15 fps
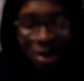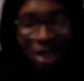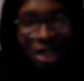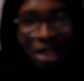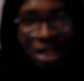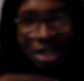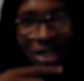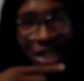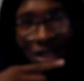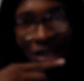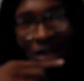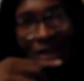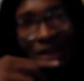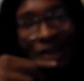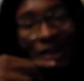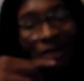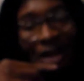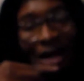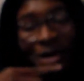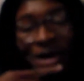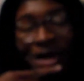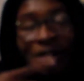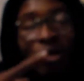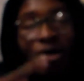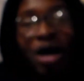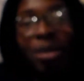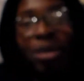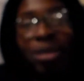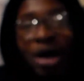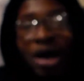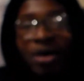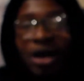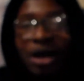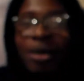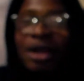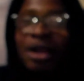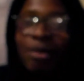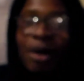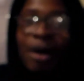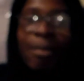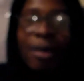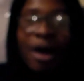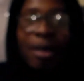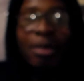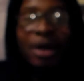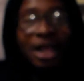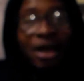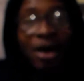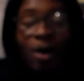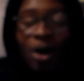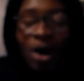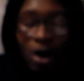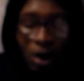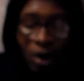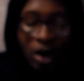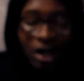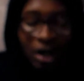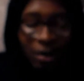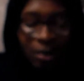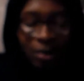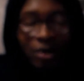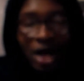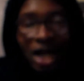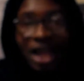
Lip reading: But that what he rap about, But he going hard though.